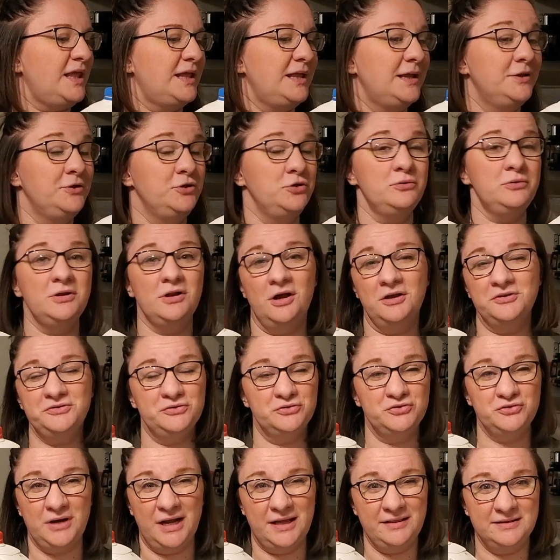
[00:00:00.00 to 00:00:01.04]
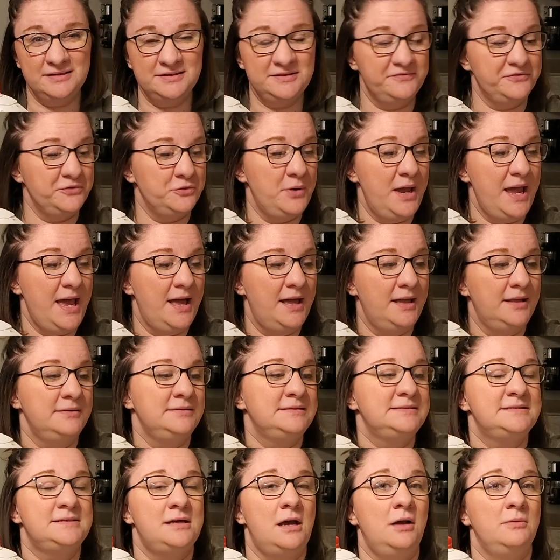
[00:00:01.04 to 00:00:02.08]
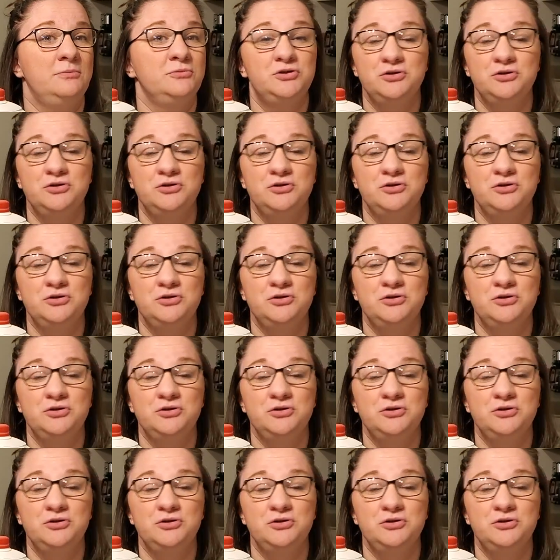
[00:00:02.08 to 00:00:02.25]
And you can also try this if you had some